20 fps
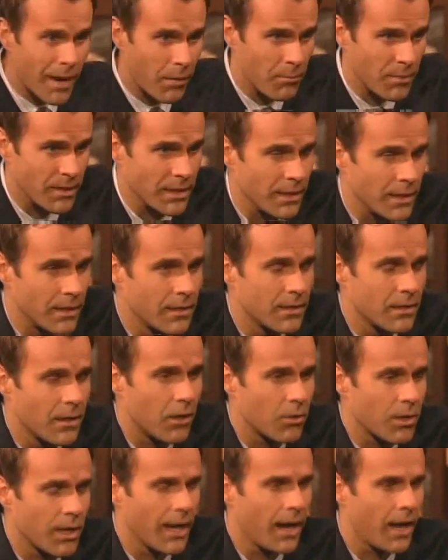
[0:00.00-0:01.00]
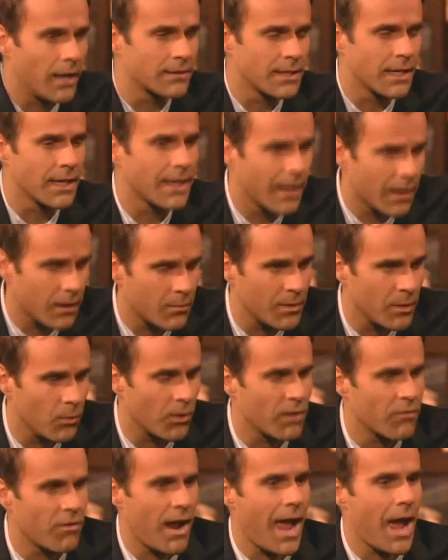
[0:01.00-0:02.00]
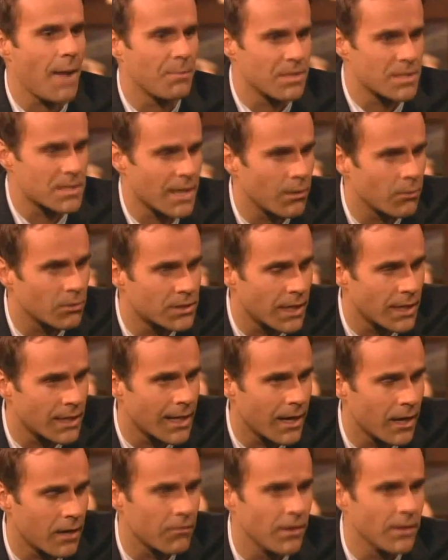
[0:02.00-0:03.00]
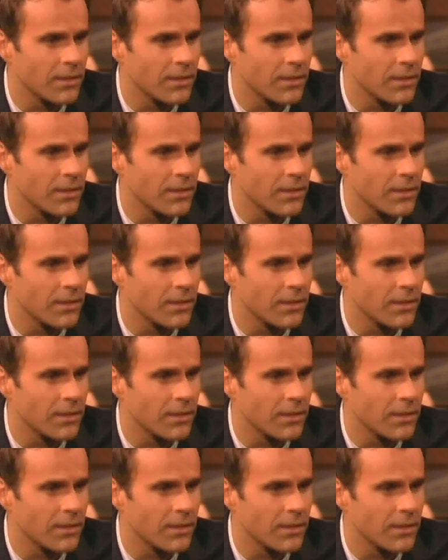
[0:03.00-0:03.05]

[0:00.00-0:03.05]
about me, okay? I'll take care of me. Whatever happens, I will take care